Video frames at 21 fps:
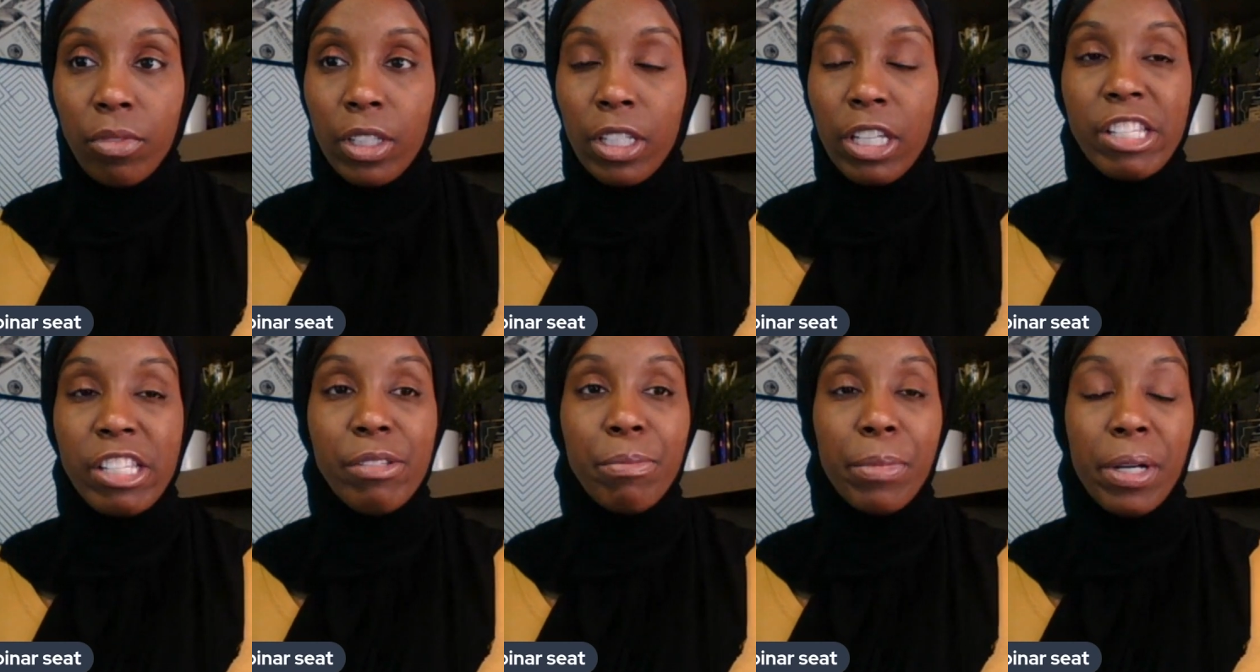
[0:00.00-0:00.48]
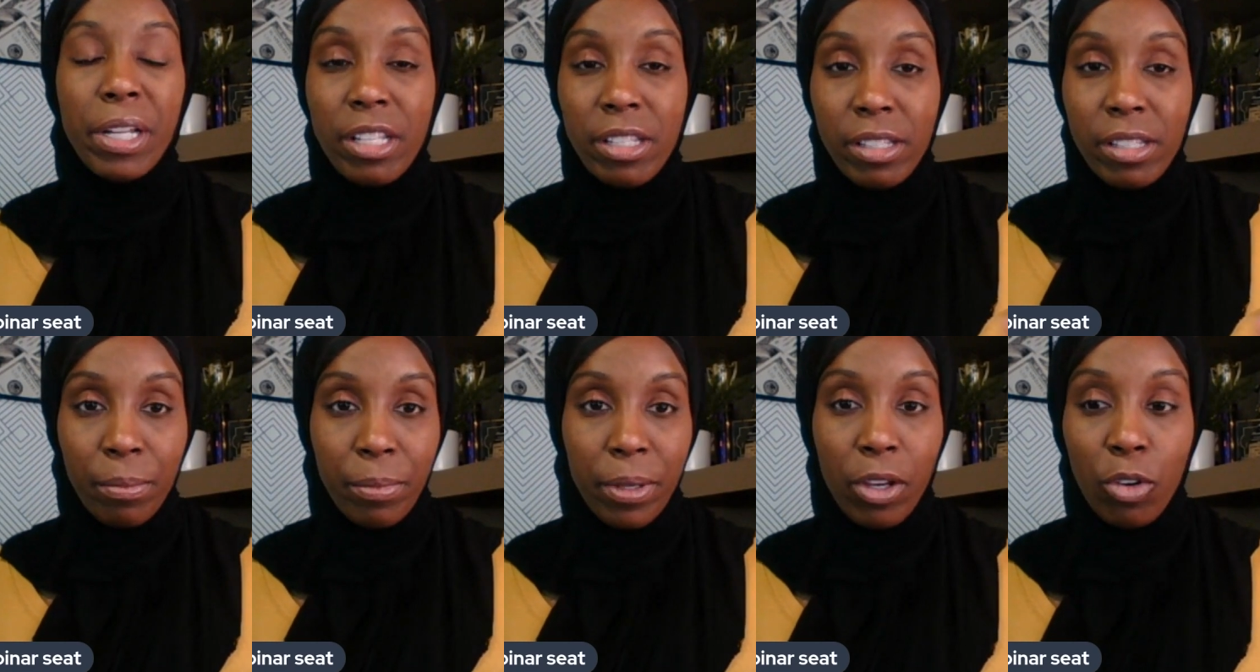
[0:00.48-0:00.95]
It's money
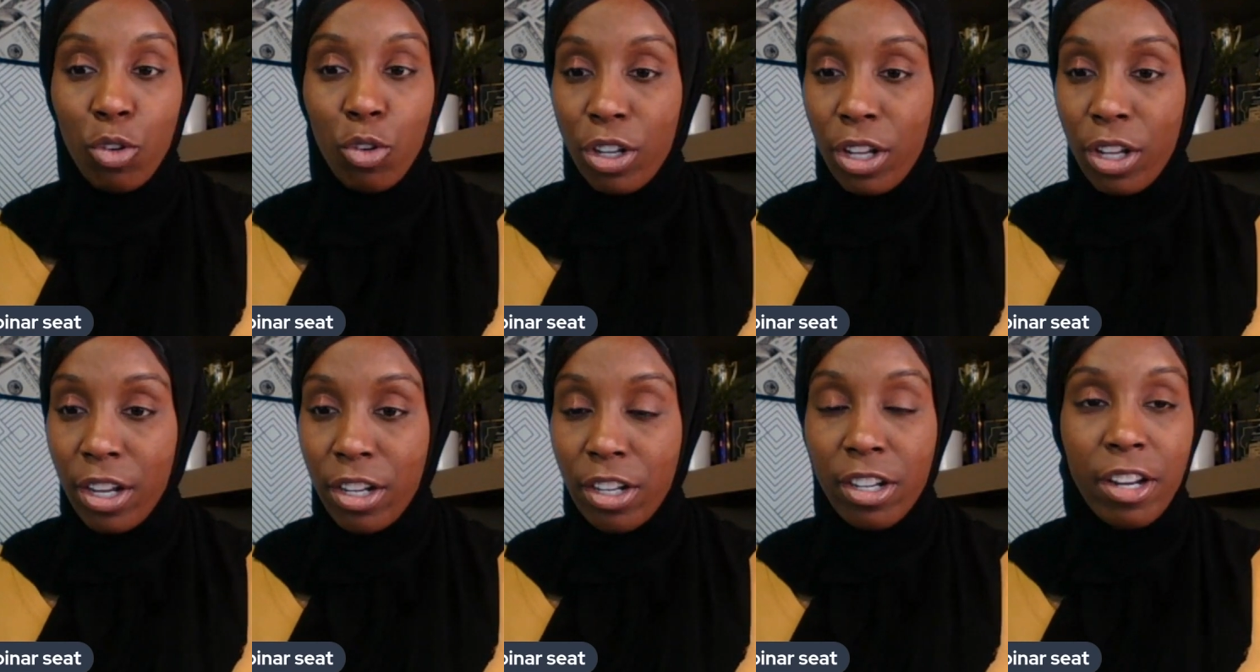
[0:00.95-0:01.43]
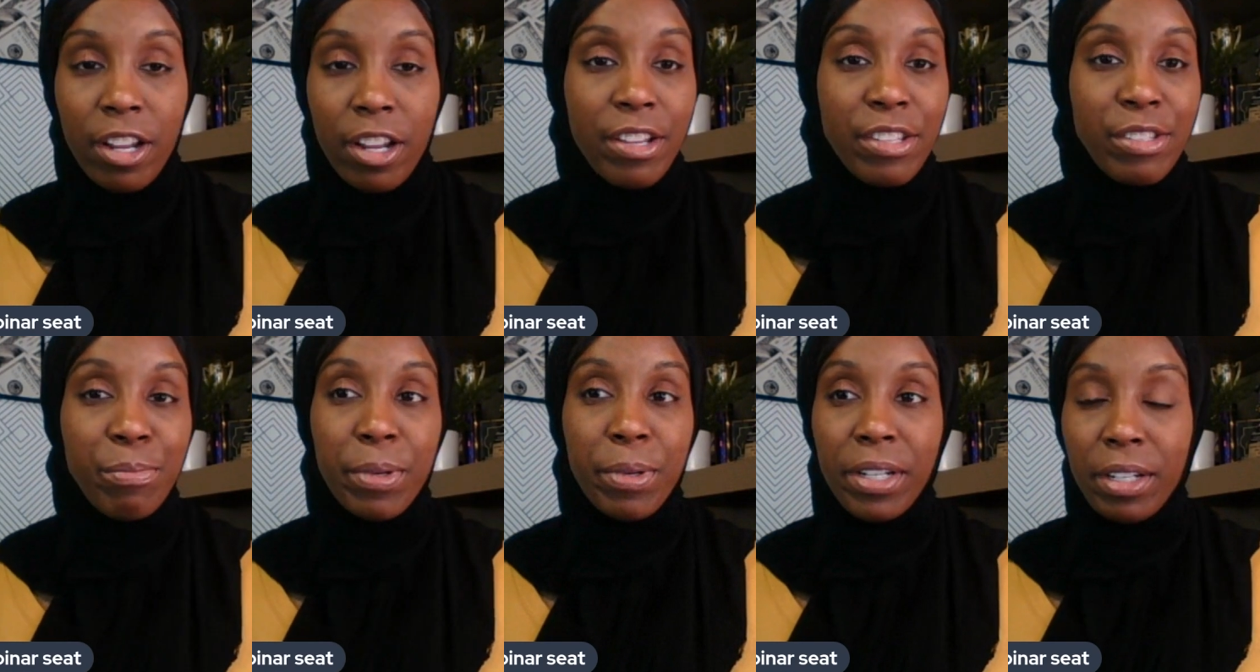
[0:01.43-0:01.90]
to make on the internet,
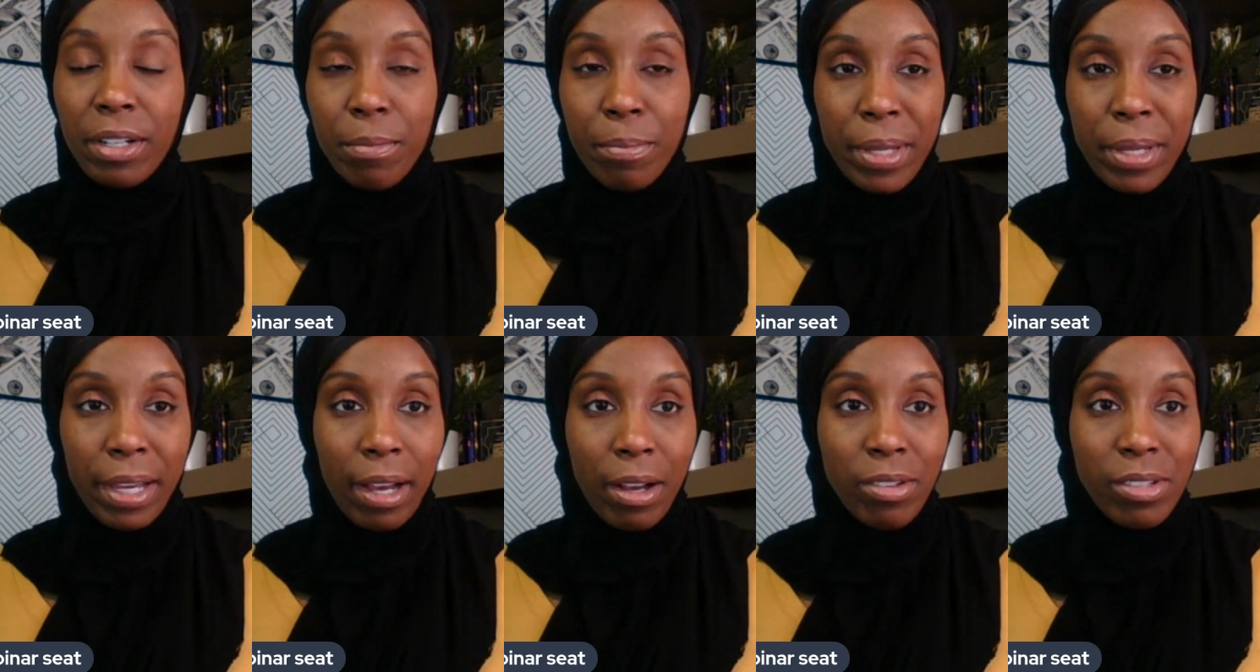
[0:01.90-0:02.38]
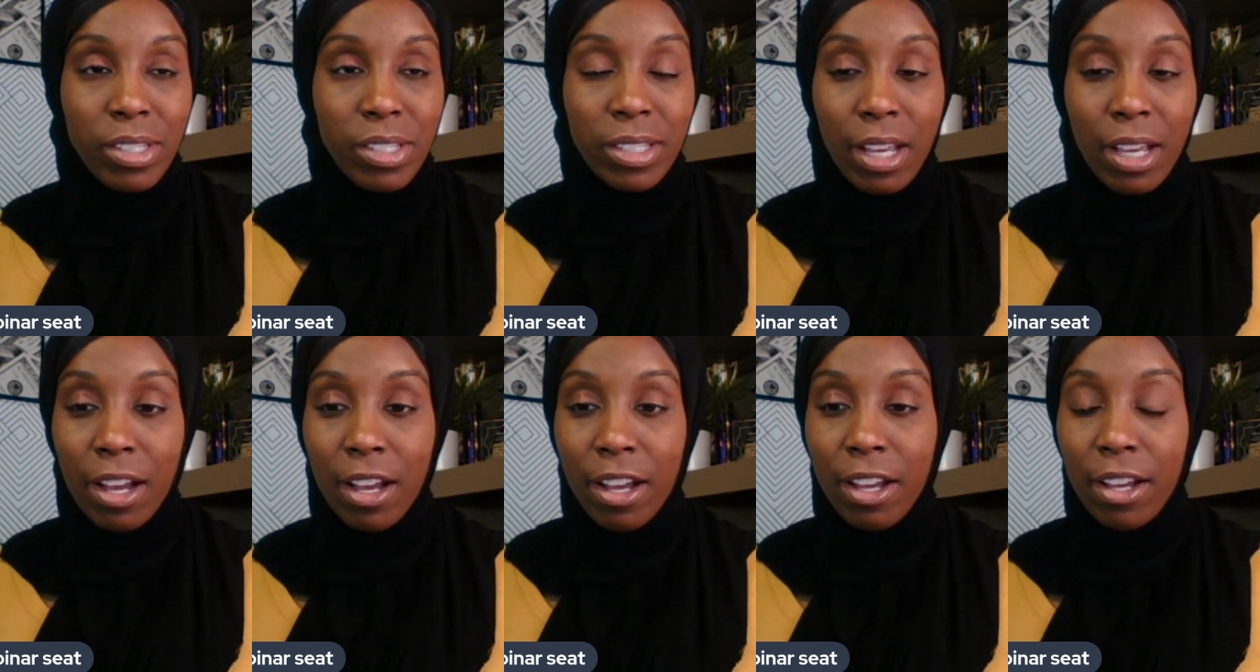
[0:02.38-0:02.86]
it's money to make
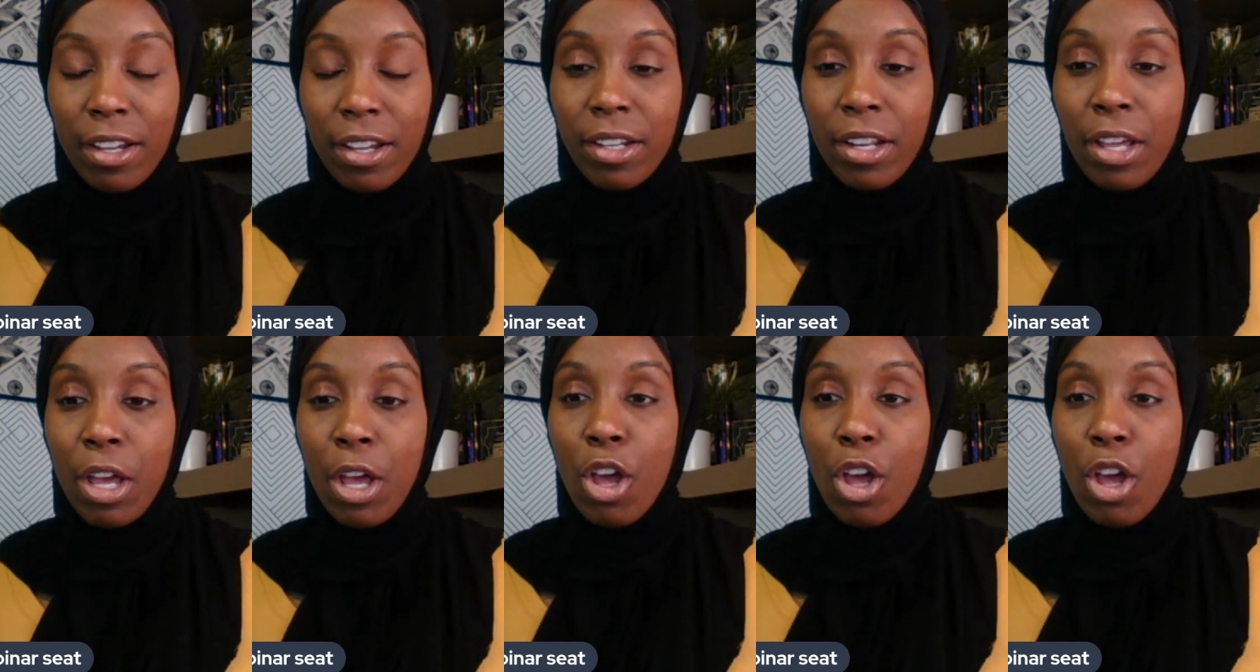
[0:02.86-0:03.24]
outside.